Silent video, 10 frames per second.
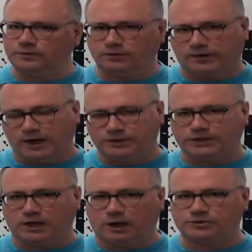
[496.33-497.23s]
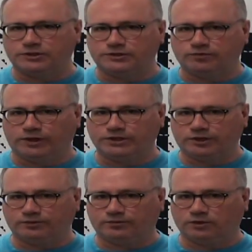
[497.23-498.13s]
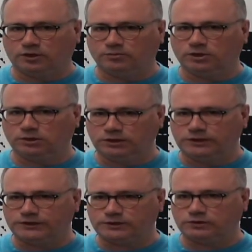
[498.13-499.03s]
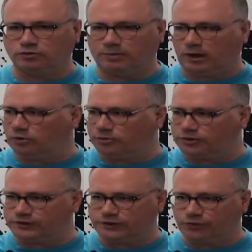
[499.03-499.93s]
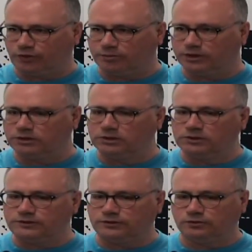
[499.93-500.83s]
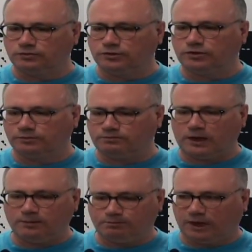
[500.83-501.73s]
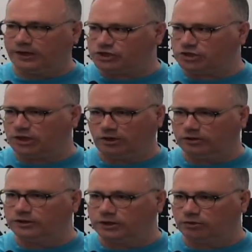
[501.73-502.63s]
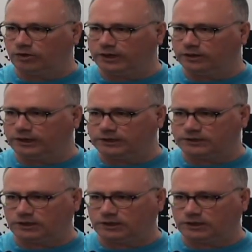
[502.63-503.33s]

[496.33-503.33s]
financing options, ranging from a lease to a power purchase agreement to you can buy a share in the array like it's a